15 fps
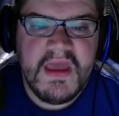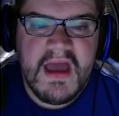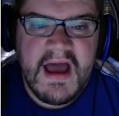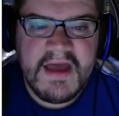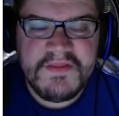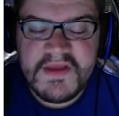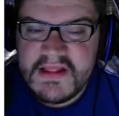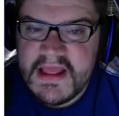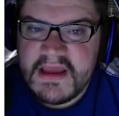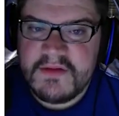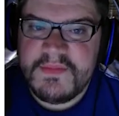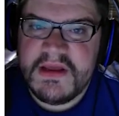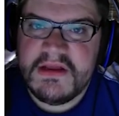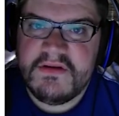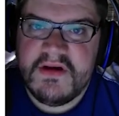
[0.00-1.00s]
I think they could
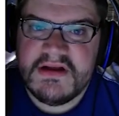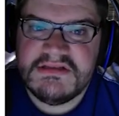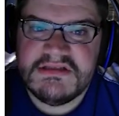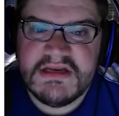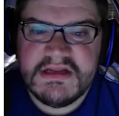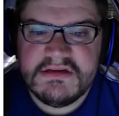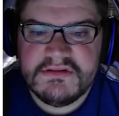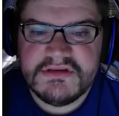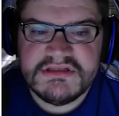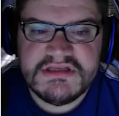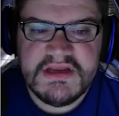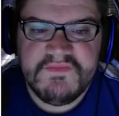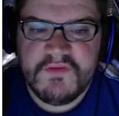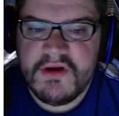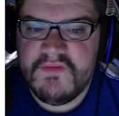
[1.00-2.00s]
be interested in a
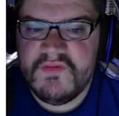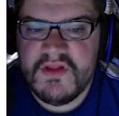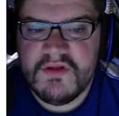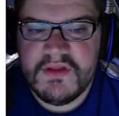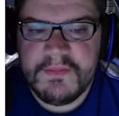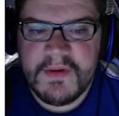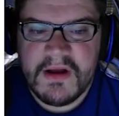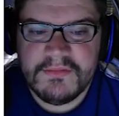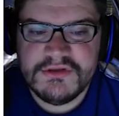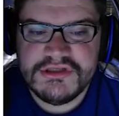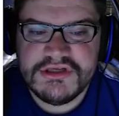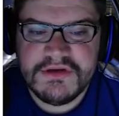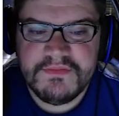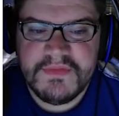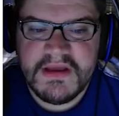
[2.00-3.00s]
receiver, even though they probably
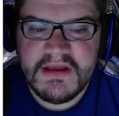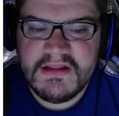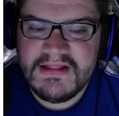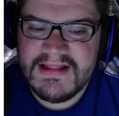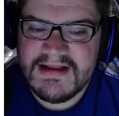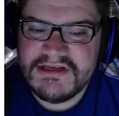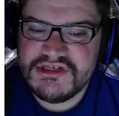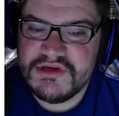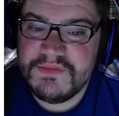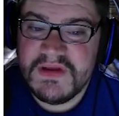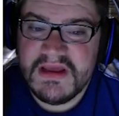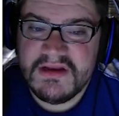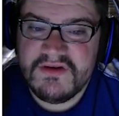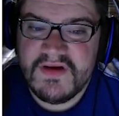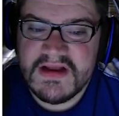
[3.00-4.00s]
shouldn't be. They should
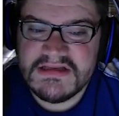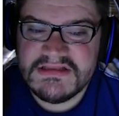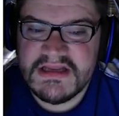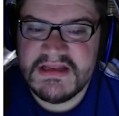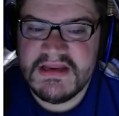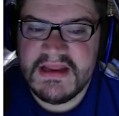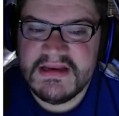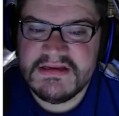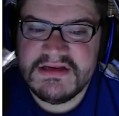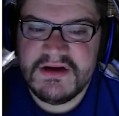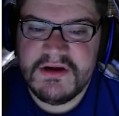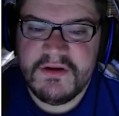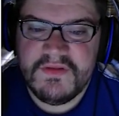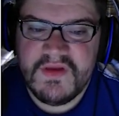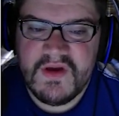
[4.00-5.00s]
be interested in
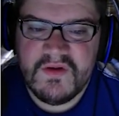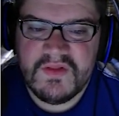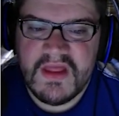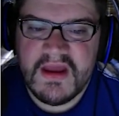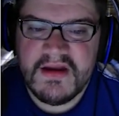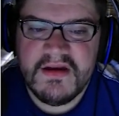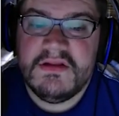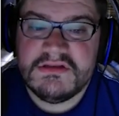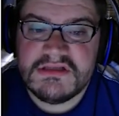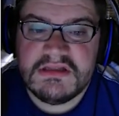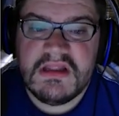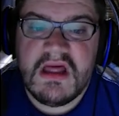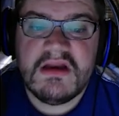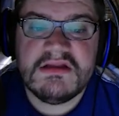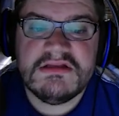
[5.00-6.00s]
interior of the O-line. There's a
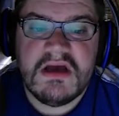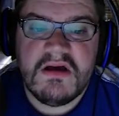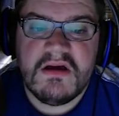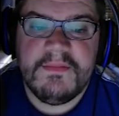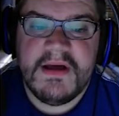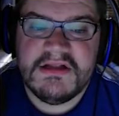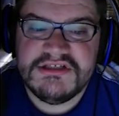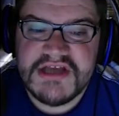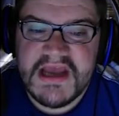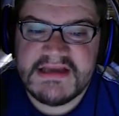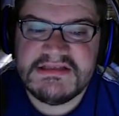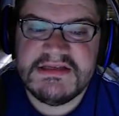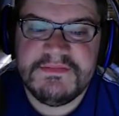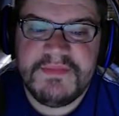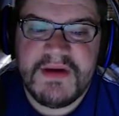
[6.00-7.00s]
lot of talk about
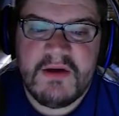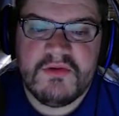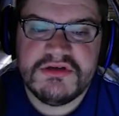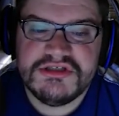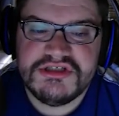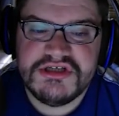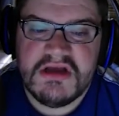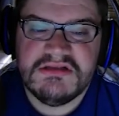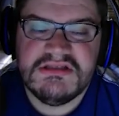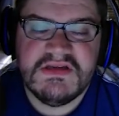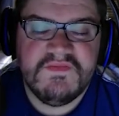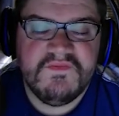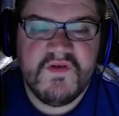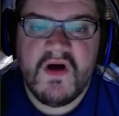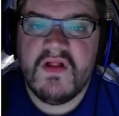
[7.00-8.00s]
Jackson Powers
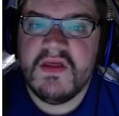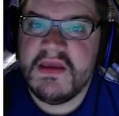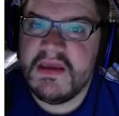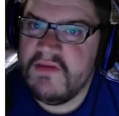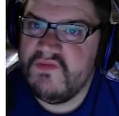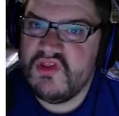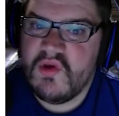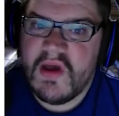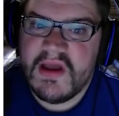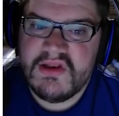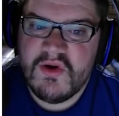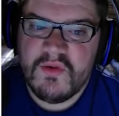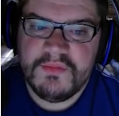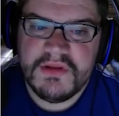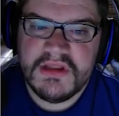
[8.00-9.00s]
Johnson falling, even though I
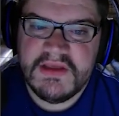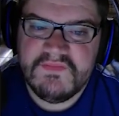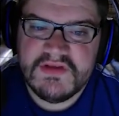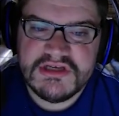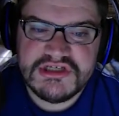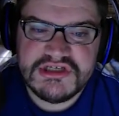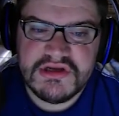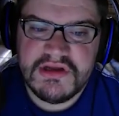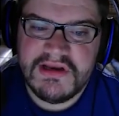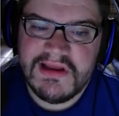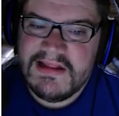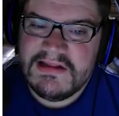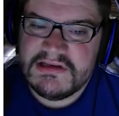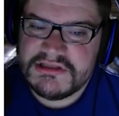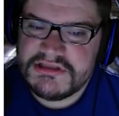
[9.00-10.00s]
don't believe he should.
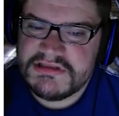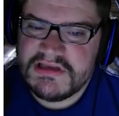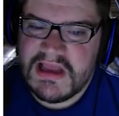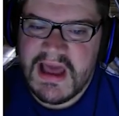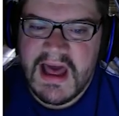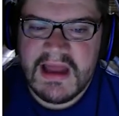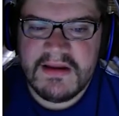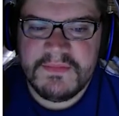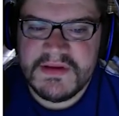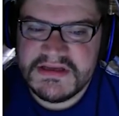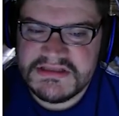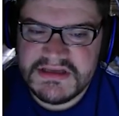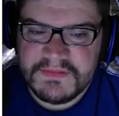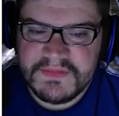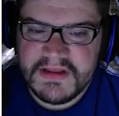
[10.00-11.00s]
There's got to be
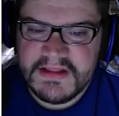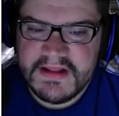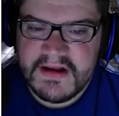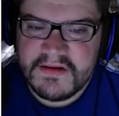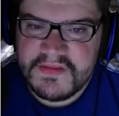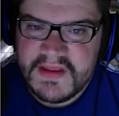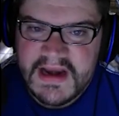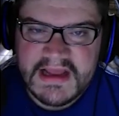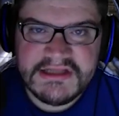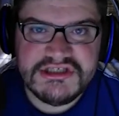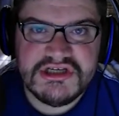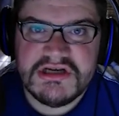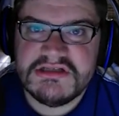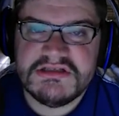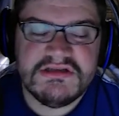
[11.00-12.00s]
something there that I
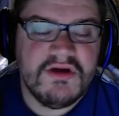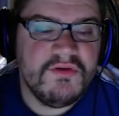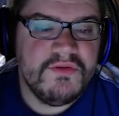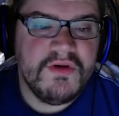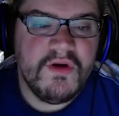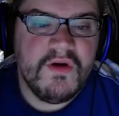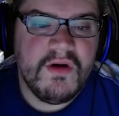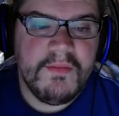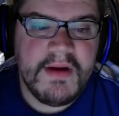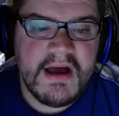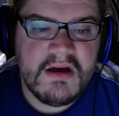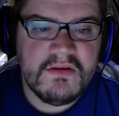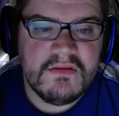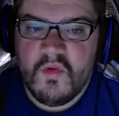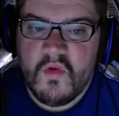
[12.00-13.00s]
just don't know
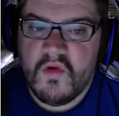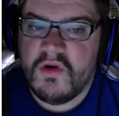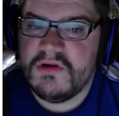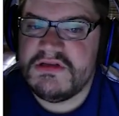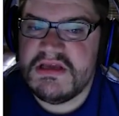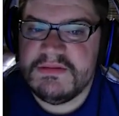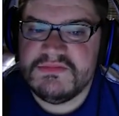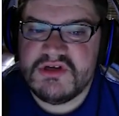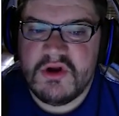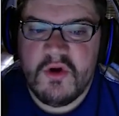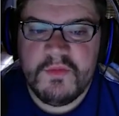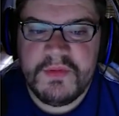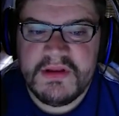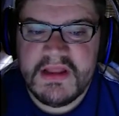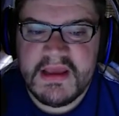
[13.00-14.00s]
about. Or teams are
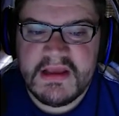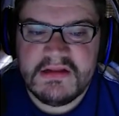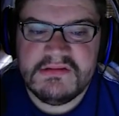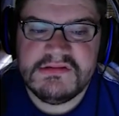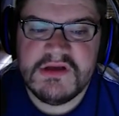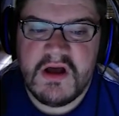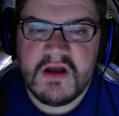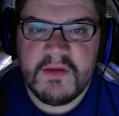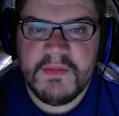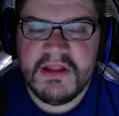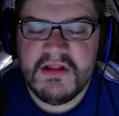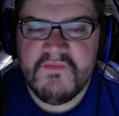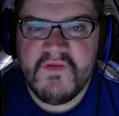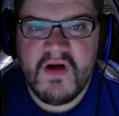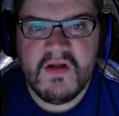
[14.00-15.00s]
hoping they can talk him
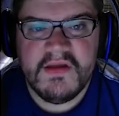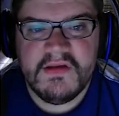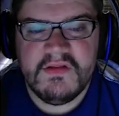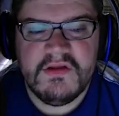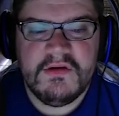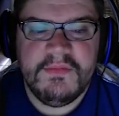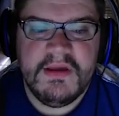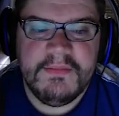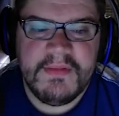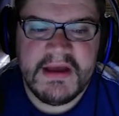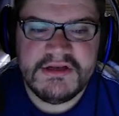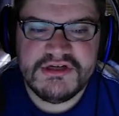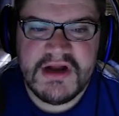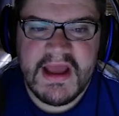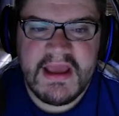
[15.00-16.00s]
into falling a little bit by
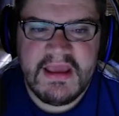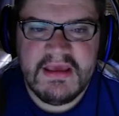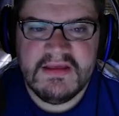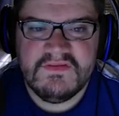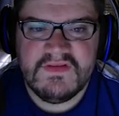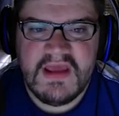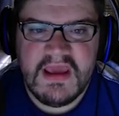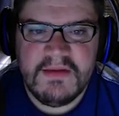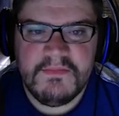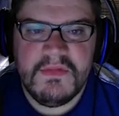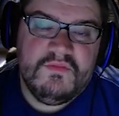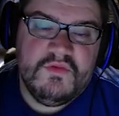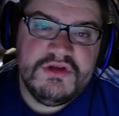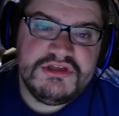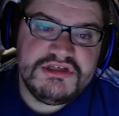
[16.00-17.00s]
dragging his name,
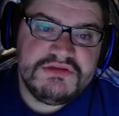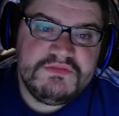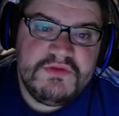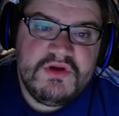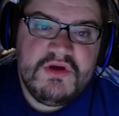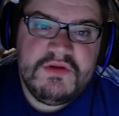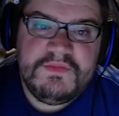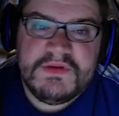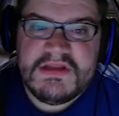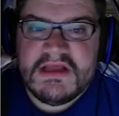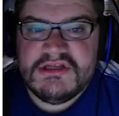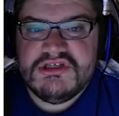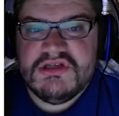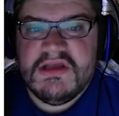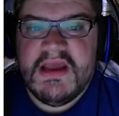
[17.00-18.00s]
which could
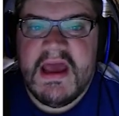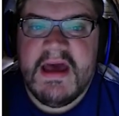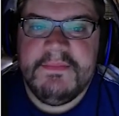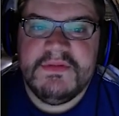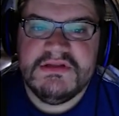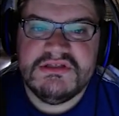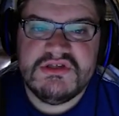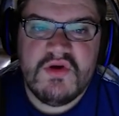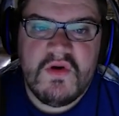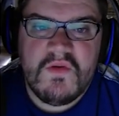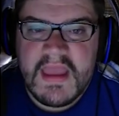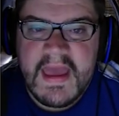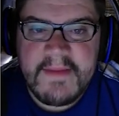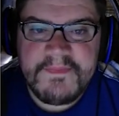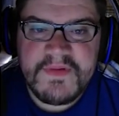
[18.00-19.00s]
potentially happen. So
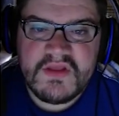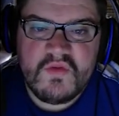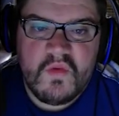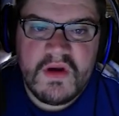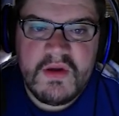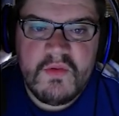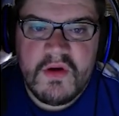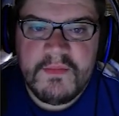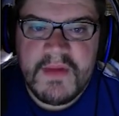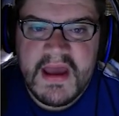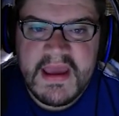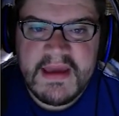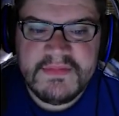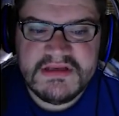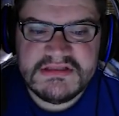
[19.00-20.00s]
at pick 21,
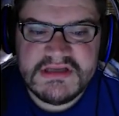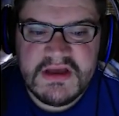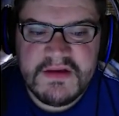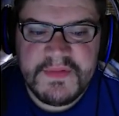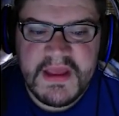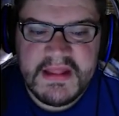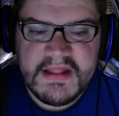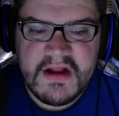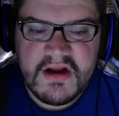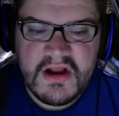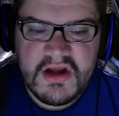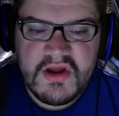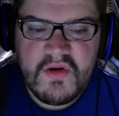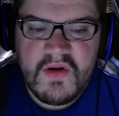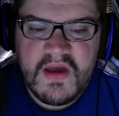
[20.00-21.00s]
Miami's up, and they're going
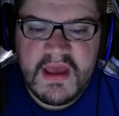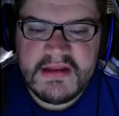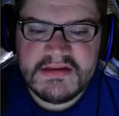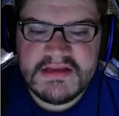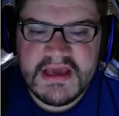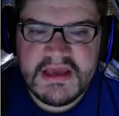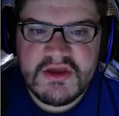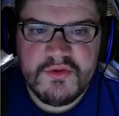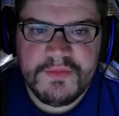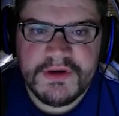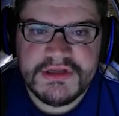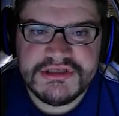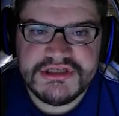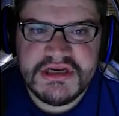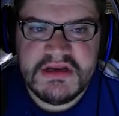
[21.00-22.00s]
to go ahead and take Cooper
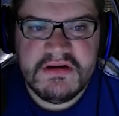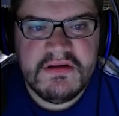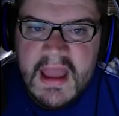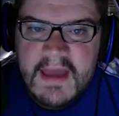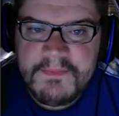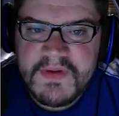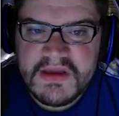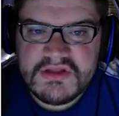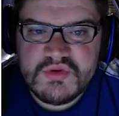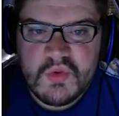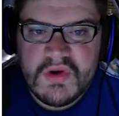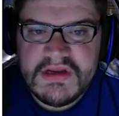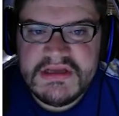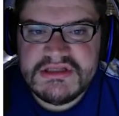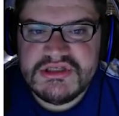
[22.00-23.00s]
DeJean. At pick
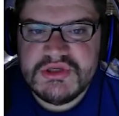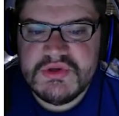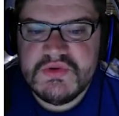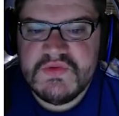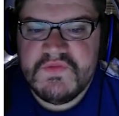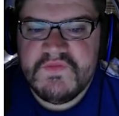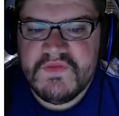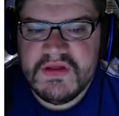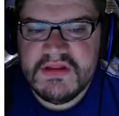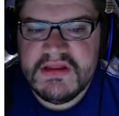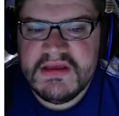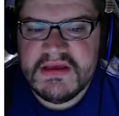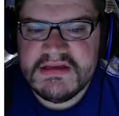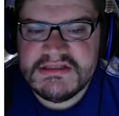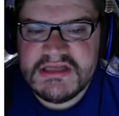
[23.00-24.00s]
22,
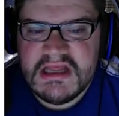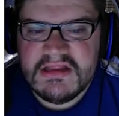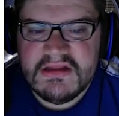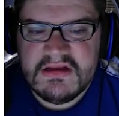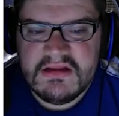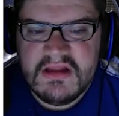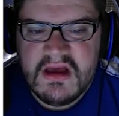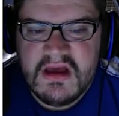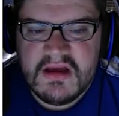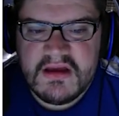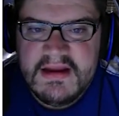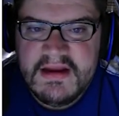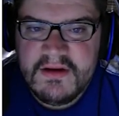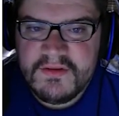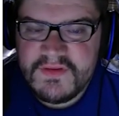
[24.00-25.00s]
Philly is on the clock.
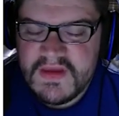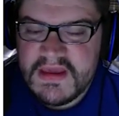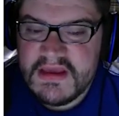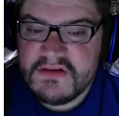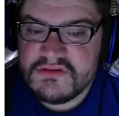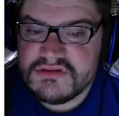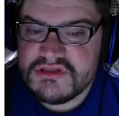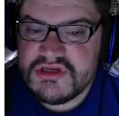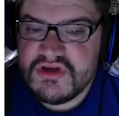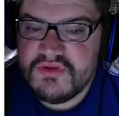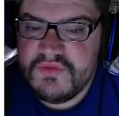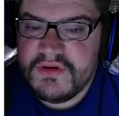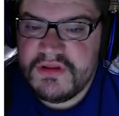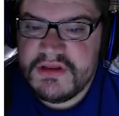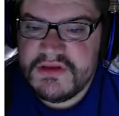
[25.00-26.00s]
Here, the Eagles could
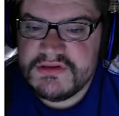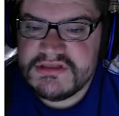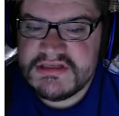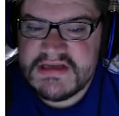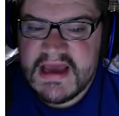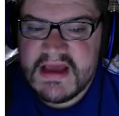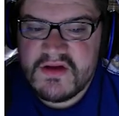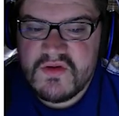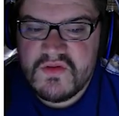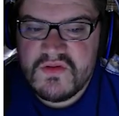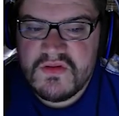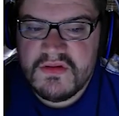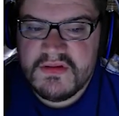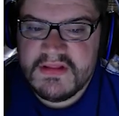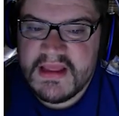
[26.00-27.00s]
really use a tackle.
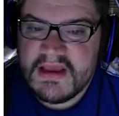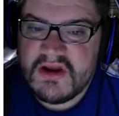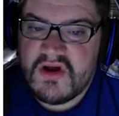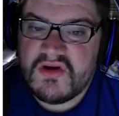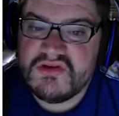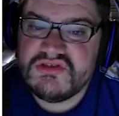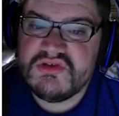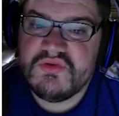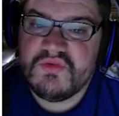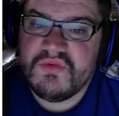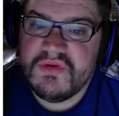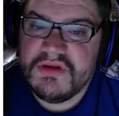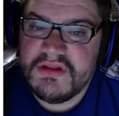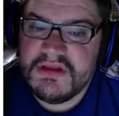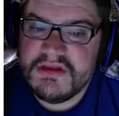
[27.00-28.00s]
They could also
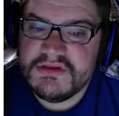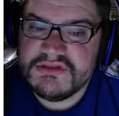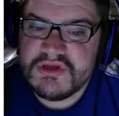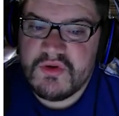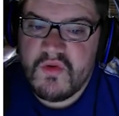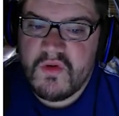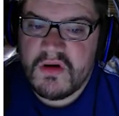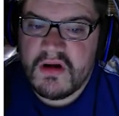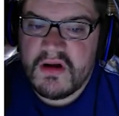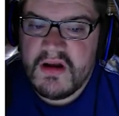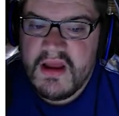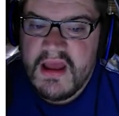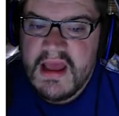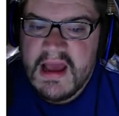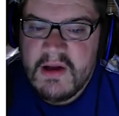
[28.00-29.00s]
really use a corner.
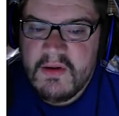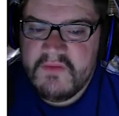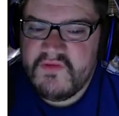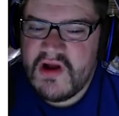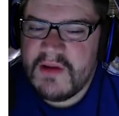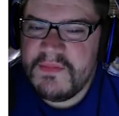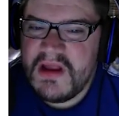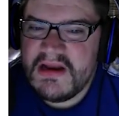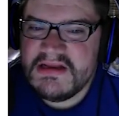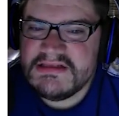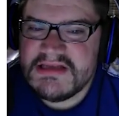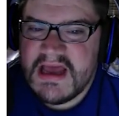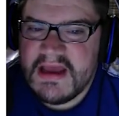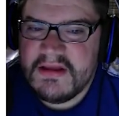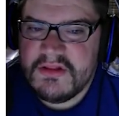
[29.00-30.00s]
However, I'm not as
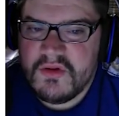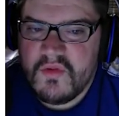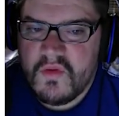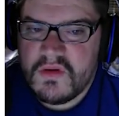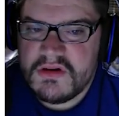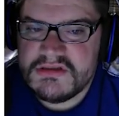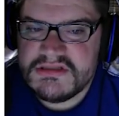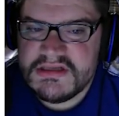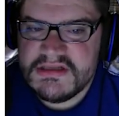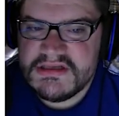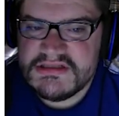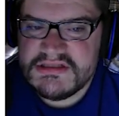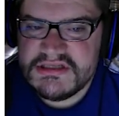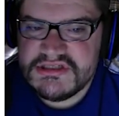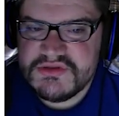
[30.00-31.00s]
high on the corners in this
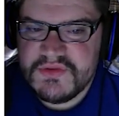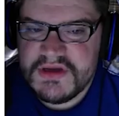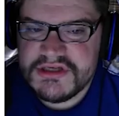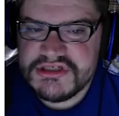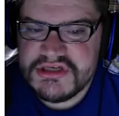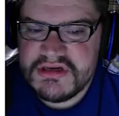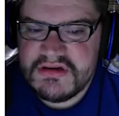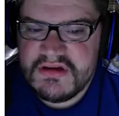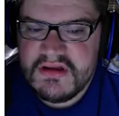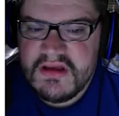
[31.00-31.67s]
situation.